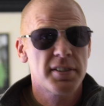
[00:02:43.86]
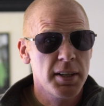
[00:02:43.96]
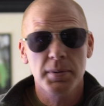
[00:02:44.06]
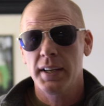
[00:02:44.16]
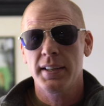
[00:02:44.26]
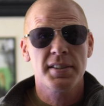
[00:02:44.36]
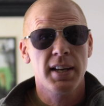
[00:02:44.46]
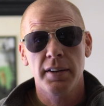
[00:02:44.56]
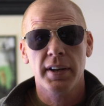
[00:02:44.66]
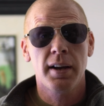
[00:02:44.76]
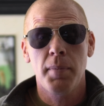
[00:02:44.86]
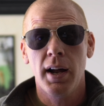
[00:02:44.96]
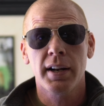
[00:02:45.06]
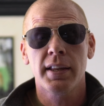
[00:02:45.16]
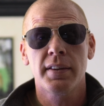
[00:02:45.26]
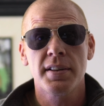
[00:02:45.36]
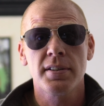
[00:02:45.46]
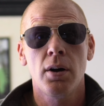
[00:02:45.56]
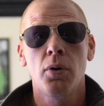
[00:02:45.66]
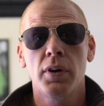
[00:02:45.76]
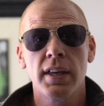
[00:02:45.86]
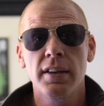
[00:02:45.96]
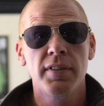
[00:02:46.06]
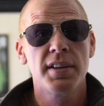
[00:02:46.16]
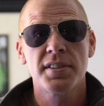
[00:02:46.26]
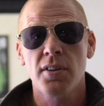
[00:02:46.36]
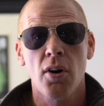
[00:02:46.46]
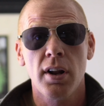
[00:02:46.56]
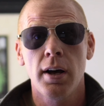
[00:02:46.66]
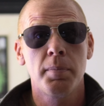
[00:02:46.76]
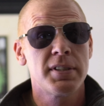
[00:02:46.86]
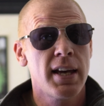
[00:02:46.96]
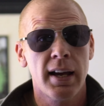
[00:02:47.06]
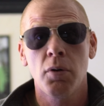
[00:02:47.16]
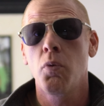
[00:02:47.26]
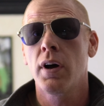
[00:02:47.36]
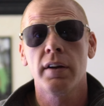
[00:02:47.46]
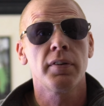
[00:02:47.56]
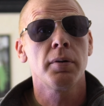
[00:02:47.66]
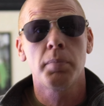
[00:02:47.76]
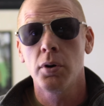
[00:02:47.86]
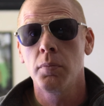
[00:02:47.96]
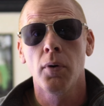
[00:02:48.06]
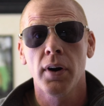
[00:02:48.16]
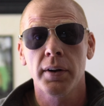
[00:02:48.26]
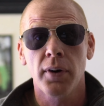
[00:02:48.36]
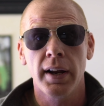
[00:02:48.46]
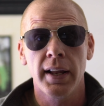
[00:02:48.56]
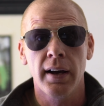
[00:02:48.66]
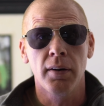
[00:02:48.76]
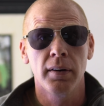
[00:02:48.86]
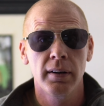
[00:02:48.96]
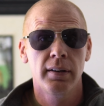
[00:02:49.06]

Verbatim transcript: Seems like that's kind of a commodity in this whole EV startup, tech, whatever boom we're in right now.